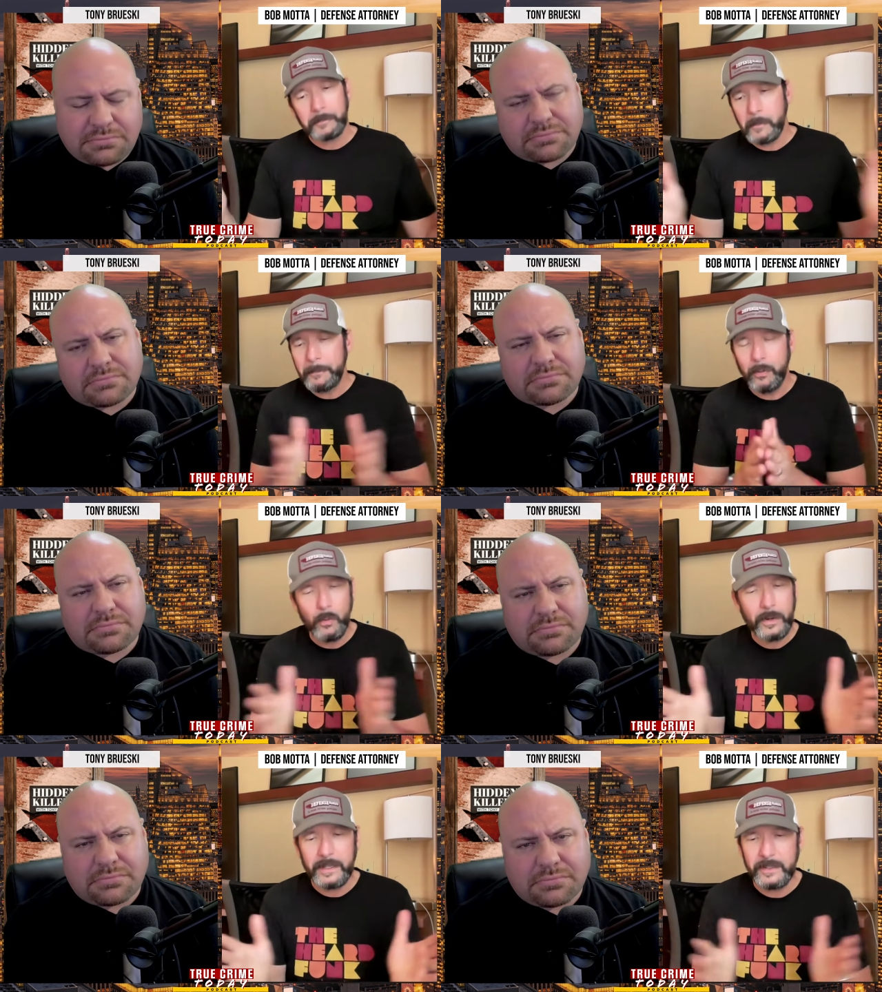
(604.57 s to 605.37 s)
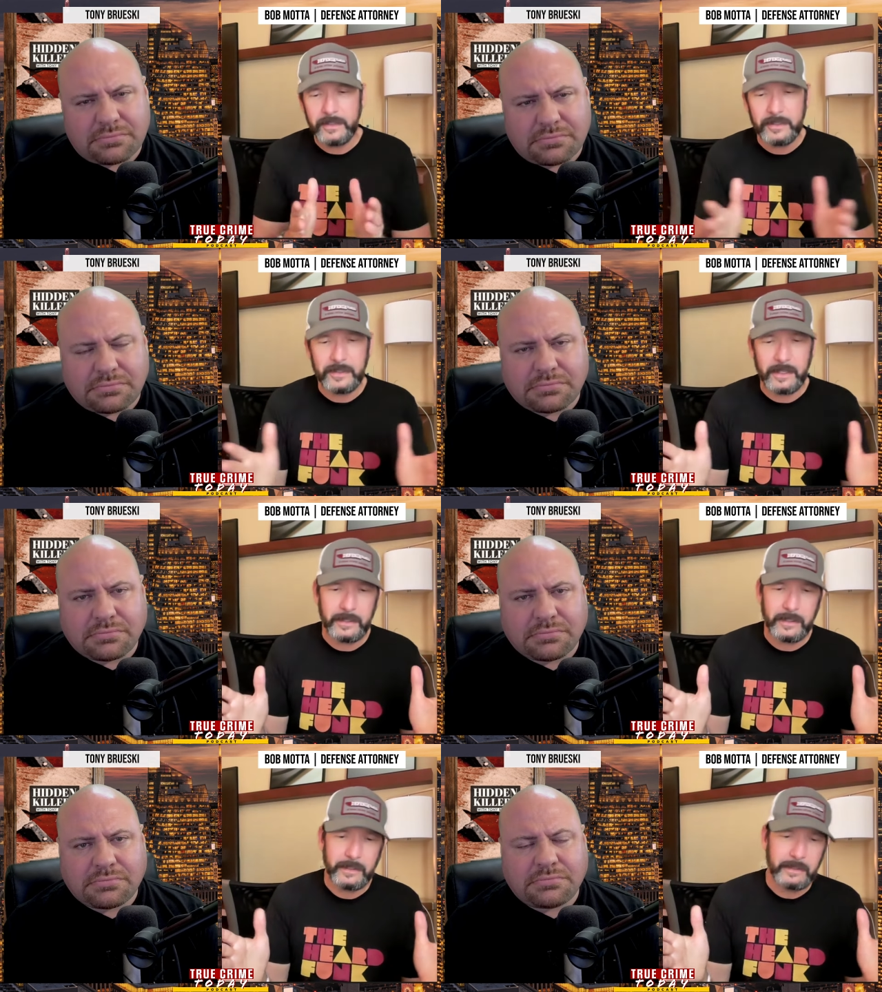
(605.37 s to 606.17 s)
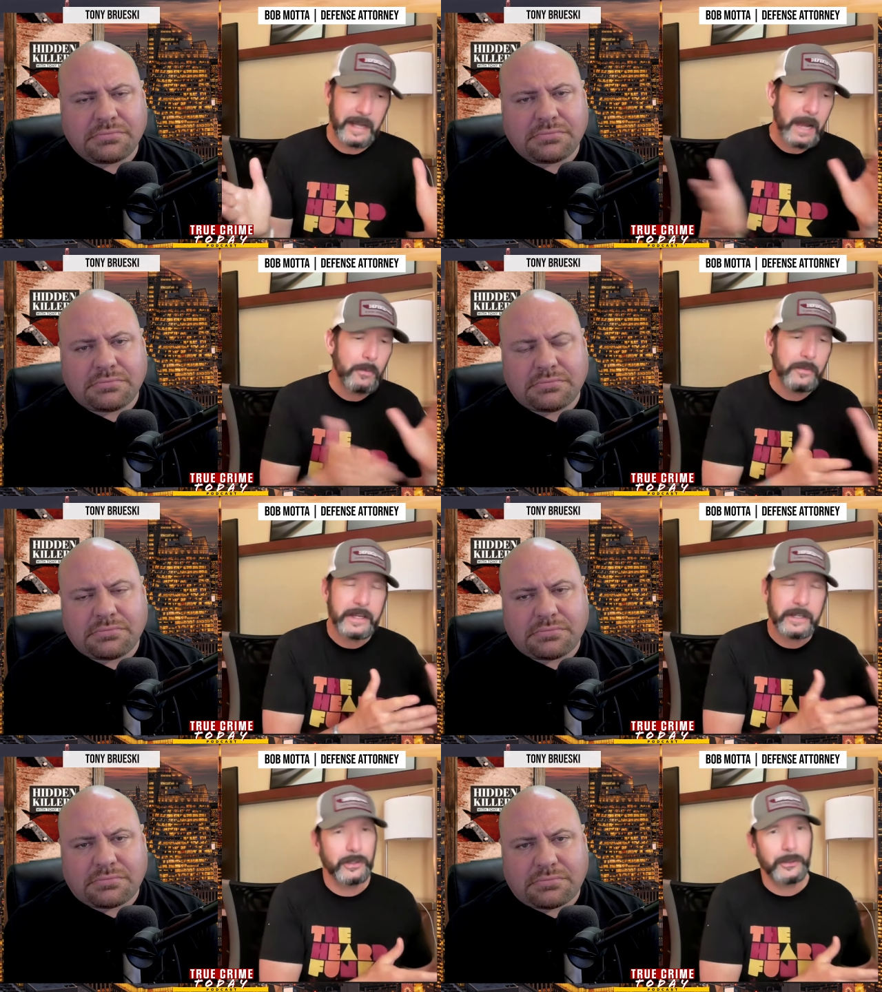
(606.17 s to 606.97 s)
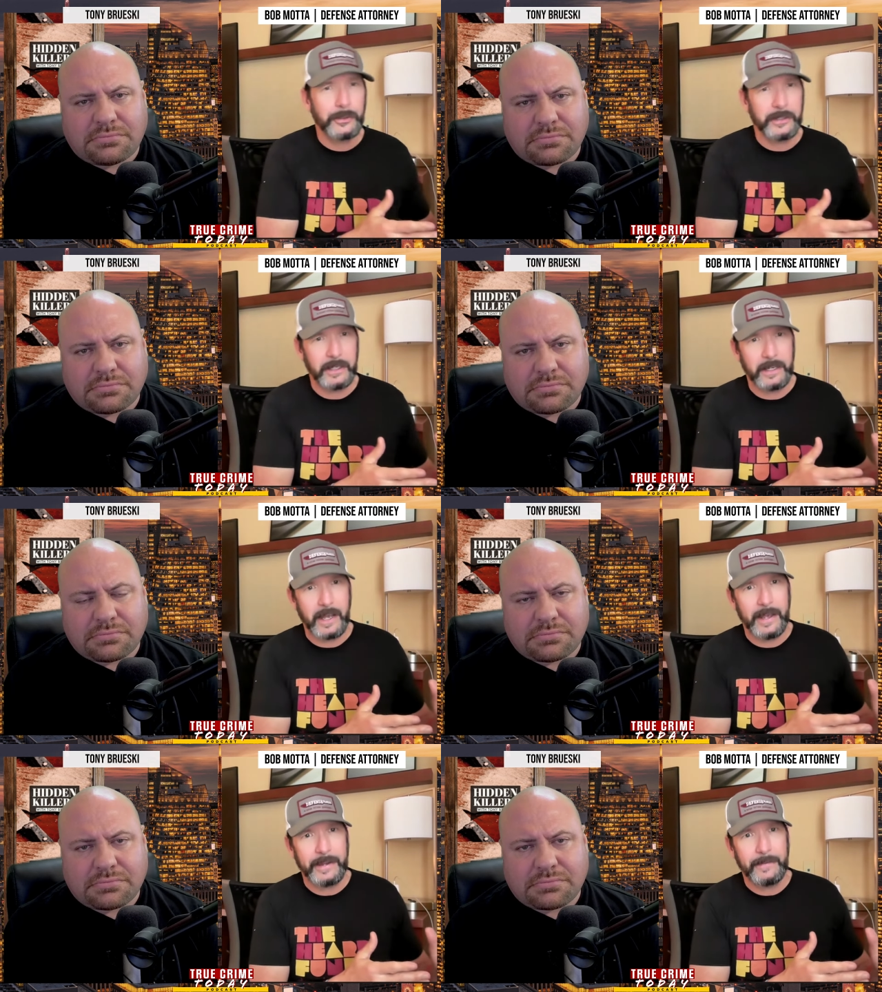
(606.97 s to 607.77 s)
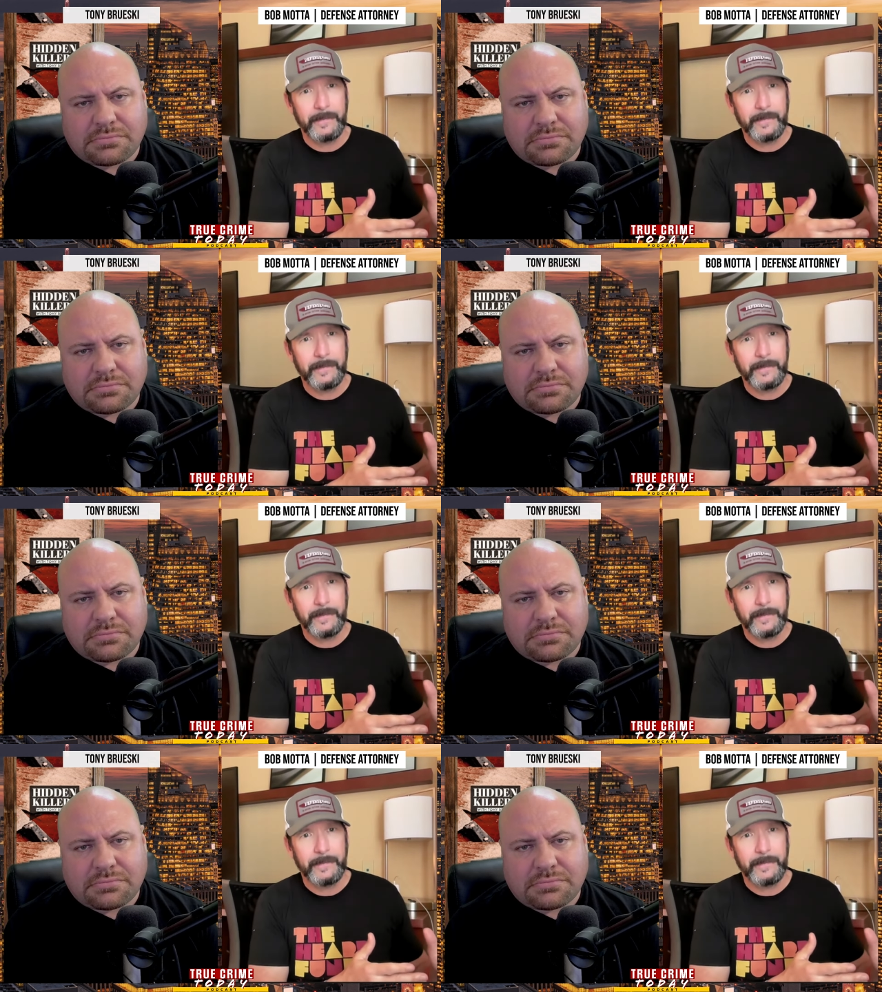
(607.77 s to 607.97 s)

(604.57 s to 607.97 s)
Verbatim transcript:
Speaker 1: my point is, is that how are they clearing a guy